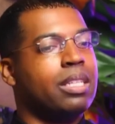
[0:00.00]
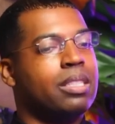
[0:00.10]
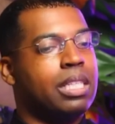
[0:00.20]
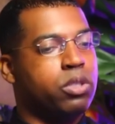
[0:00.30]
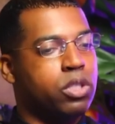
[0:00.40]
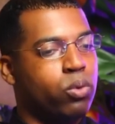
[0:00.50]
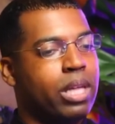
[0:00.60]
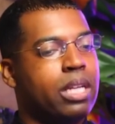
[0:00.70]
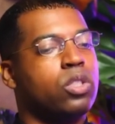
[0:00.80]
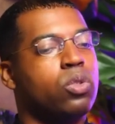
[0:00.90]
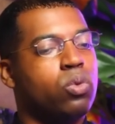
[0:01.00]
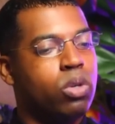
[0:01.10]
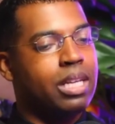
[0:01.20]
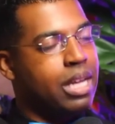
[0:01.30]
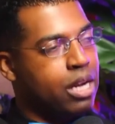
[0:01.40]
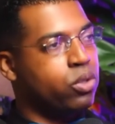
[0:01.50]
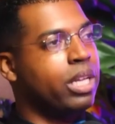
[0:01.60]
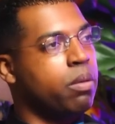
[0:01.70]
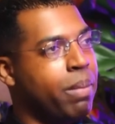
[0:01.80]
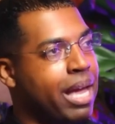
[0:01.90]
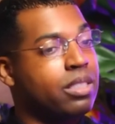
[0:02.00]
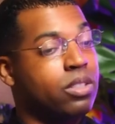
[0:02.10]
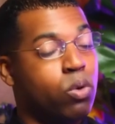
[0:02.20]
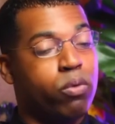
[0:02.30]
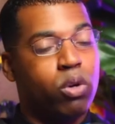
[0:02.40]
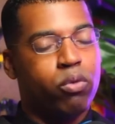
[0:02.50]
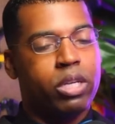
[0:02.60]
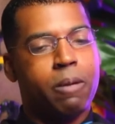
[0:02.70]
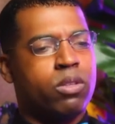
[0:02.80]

continue to do that to indoctrinate the masses over and over again.